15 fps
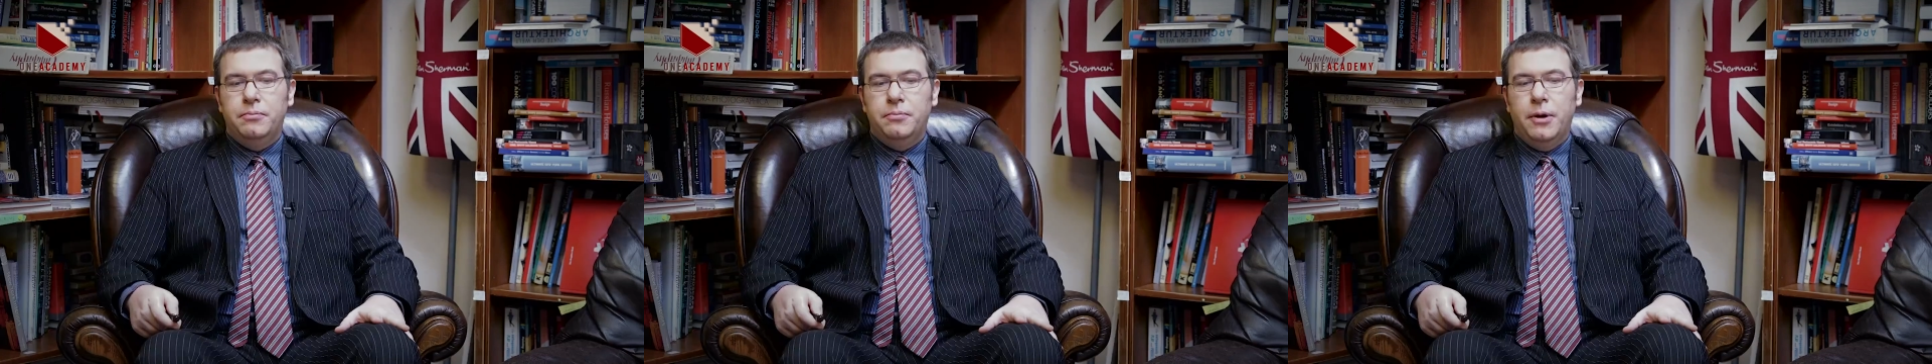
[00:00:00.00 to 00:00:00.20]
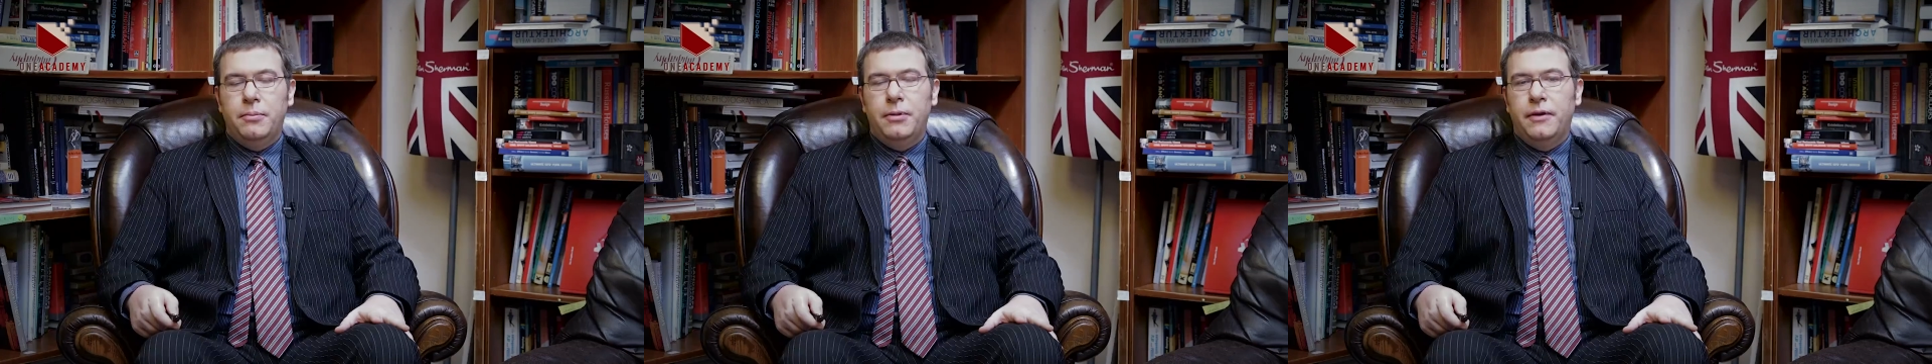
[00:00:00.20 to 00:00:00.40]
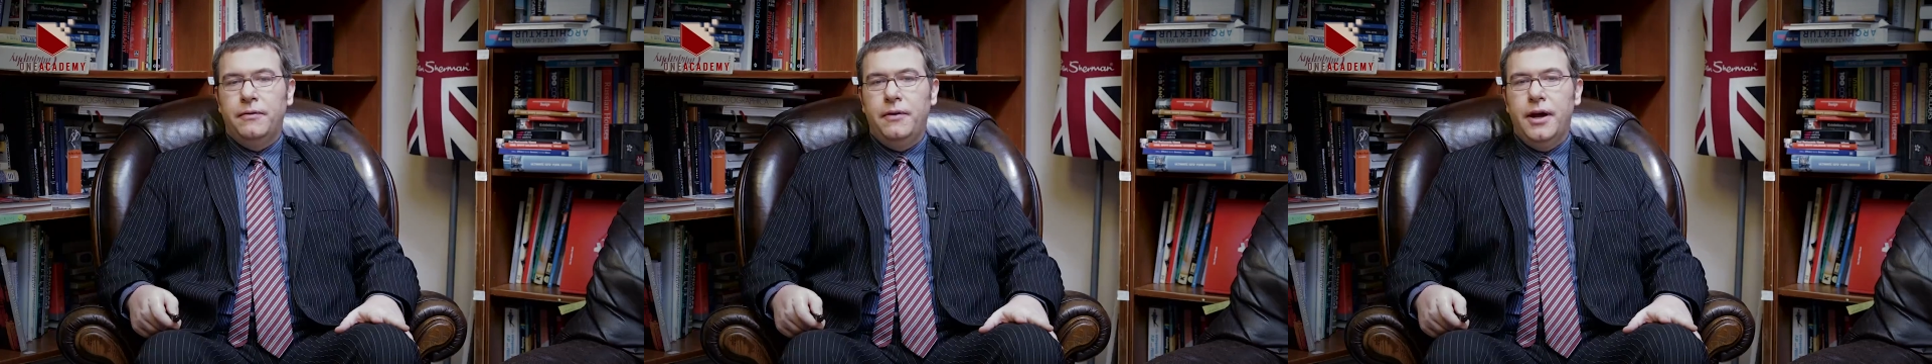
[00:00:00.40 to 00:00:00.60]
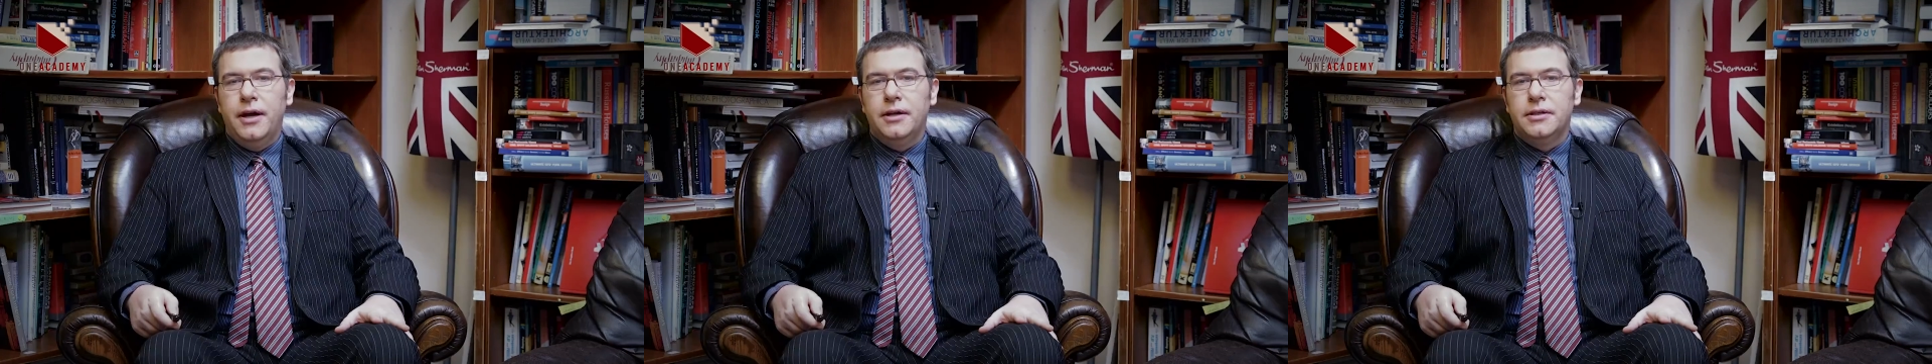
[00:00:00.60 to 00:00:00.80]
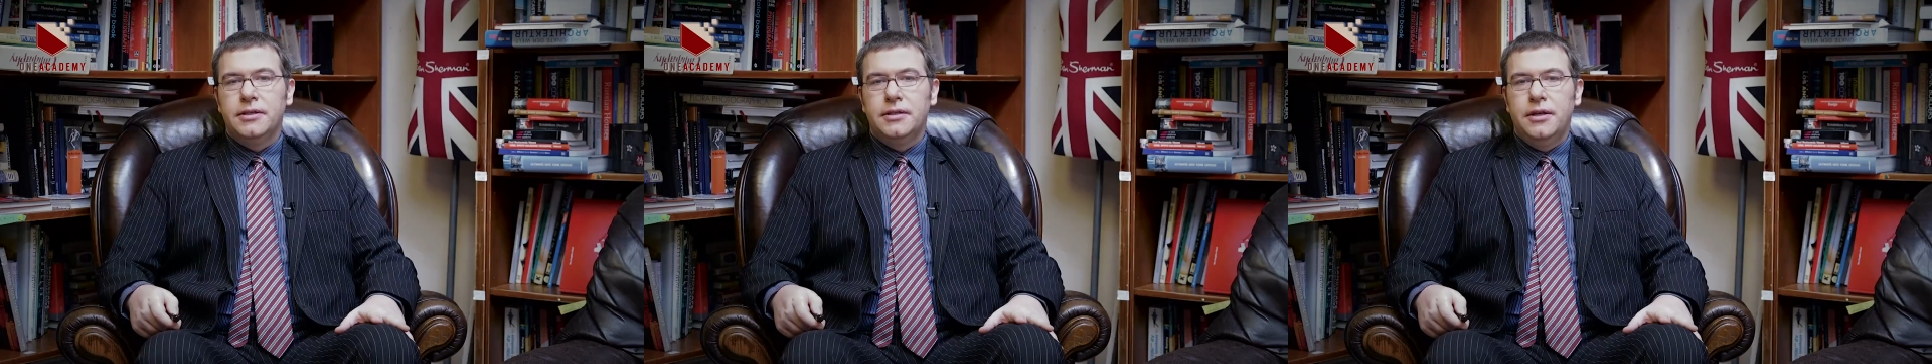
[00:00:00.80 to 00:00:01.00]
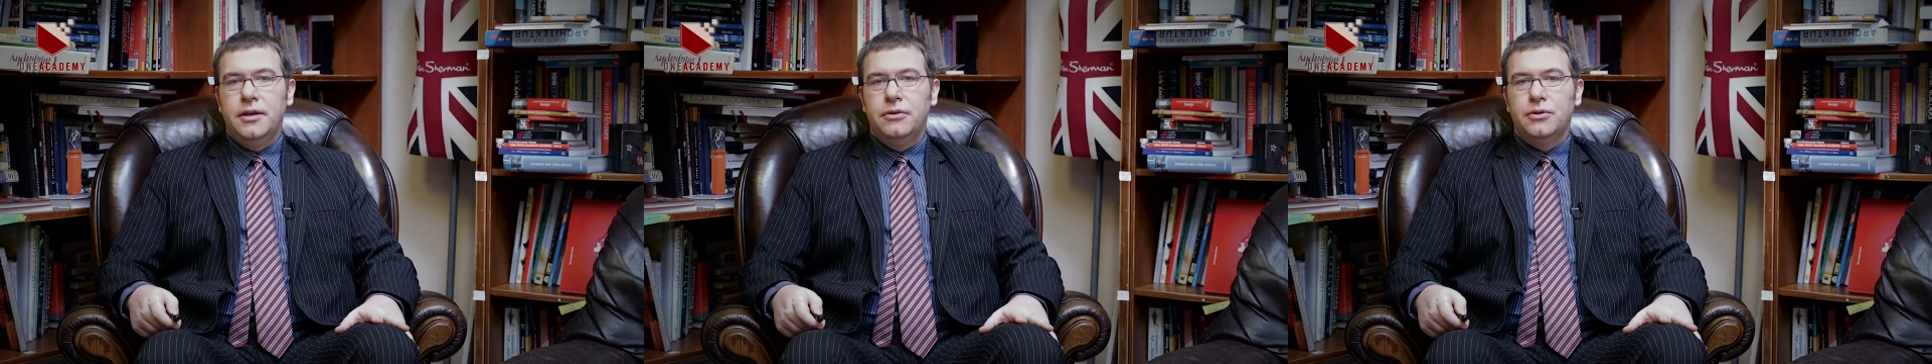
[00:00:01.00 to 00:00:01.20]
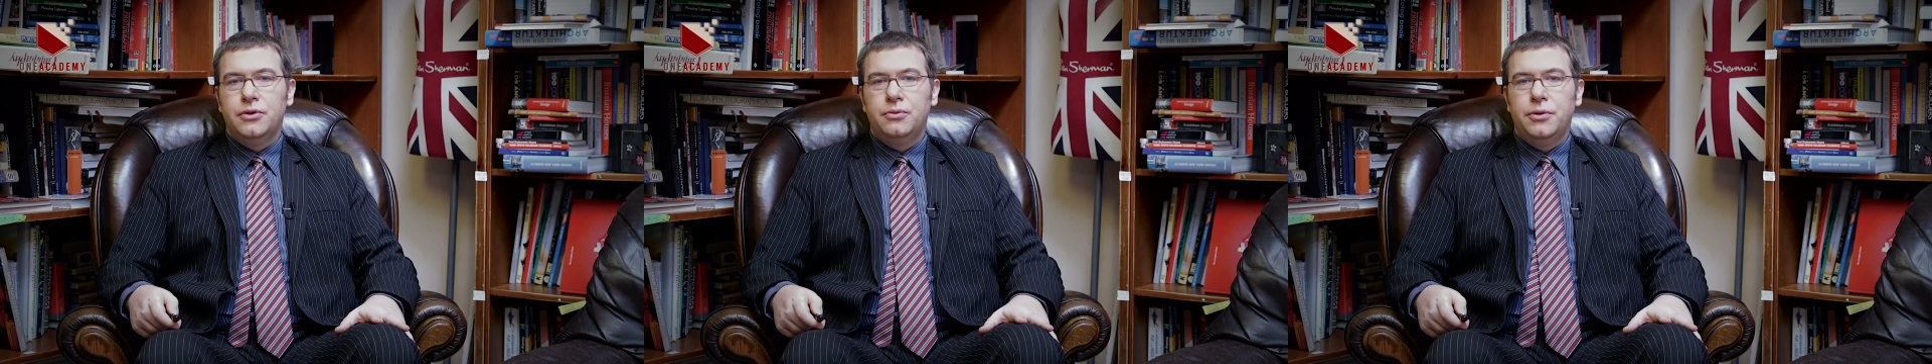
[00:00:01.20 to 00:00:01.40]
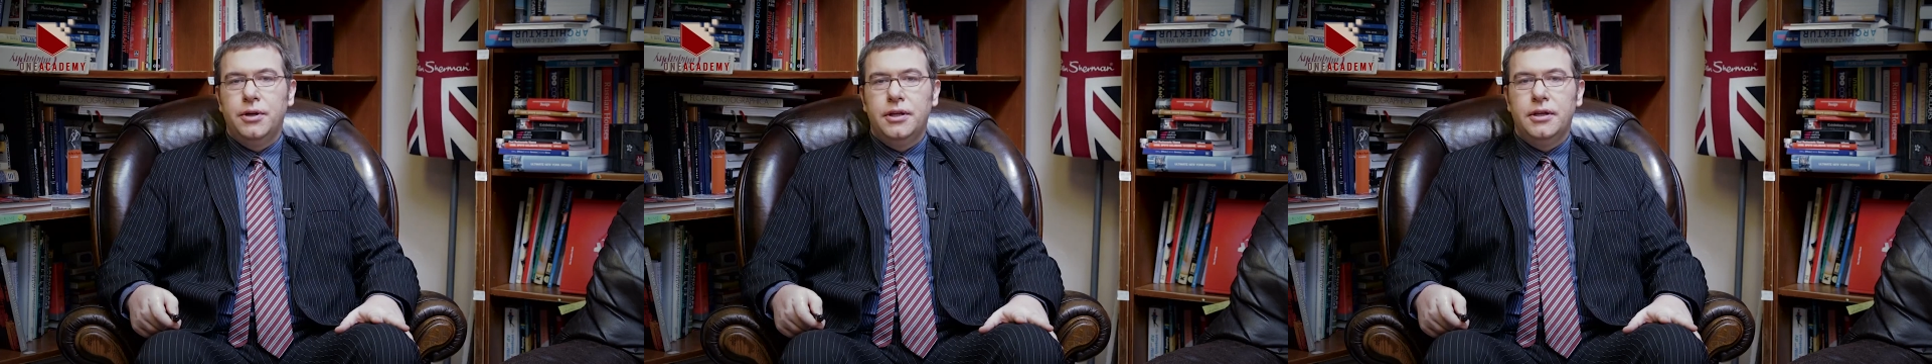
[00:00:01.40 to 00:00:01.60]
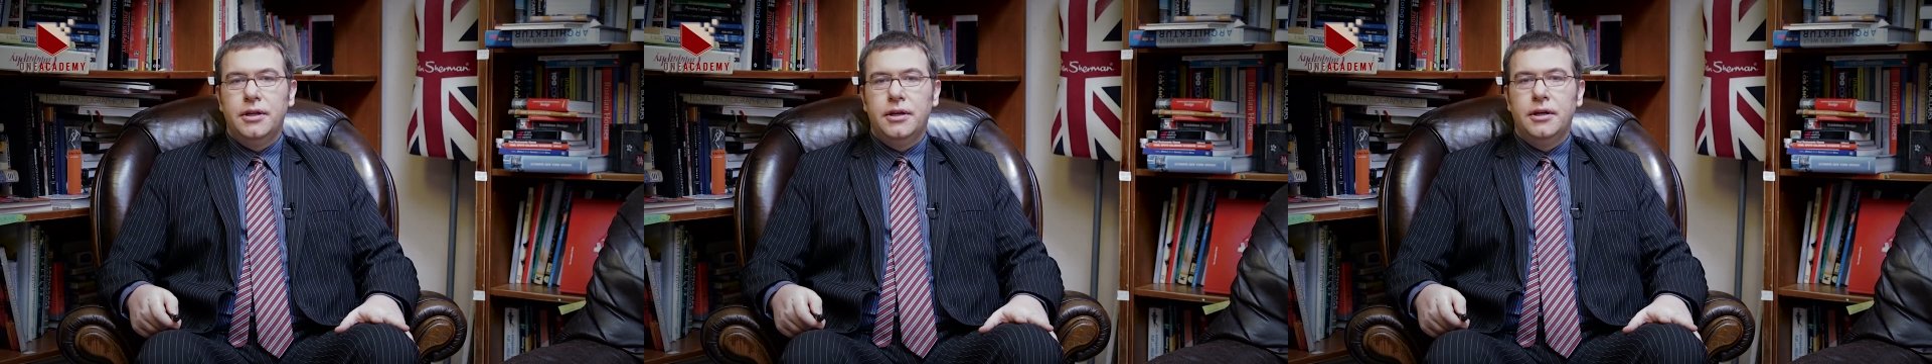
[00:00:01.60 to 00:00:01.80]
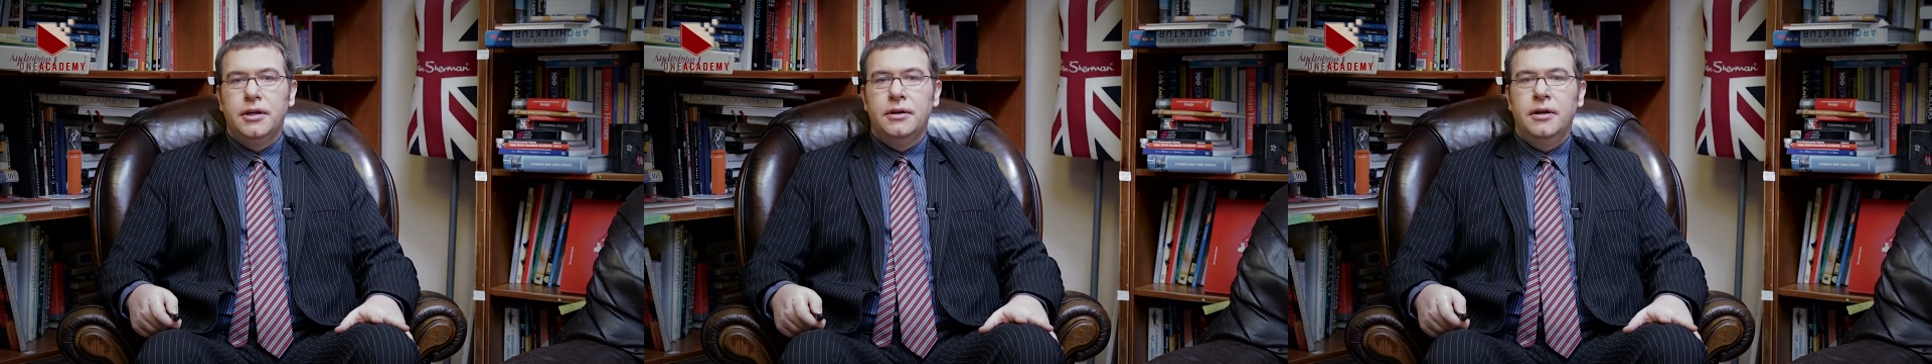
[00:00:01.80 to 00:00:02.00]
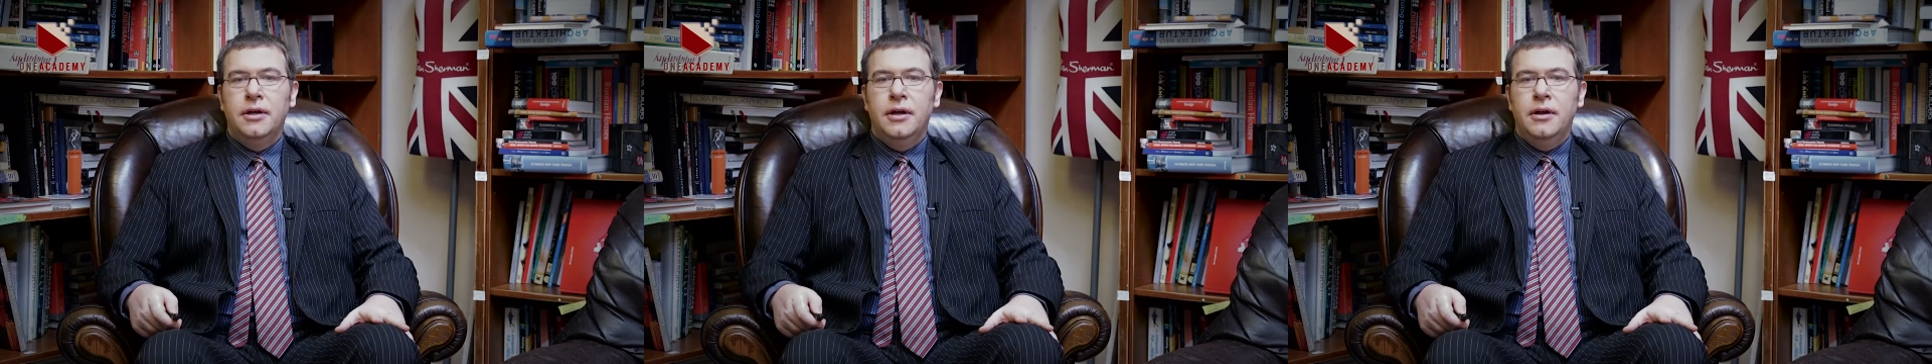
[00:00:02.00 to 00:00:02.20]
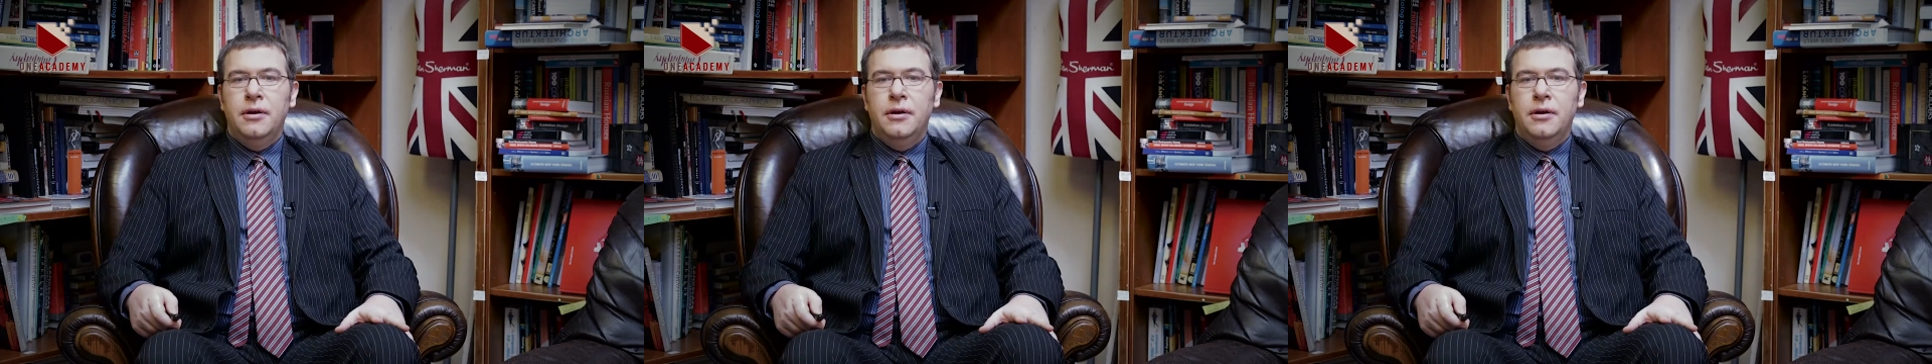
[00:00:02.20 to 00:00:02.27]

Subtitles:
public finance deals with the